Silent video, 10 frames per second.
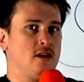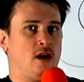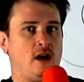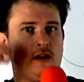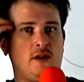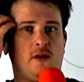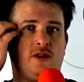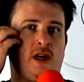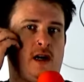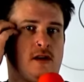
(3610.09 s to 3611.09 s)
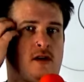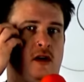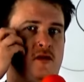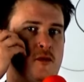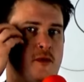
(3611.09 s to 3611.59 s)
You can check out the call
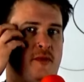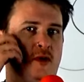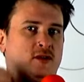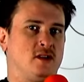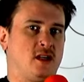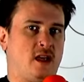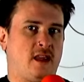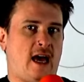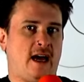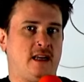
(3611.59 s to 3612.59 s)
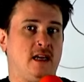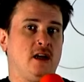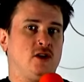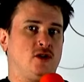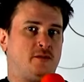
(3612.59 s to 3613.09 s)
for proposals on that.
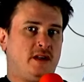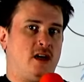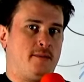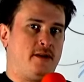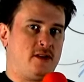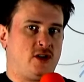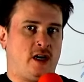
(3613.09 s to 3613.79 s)
Should be up on the channel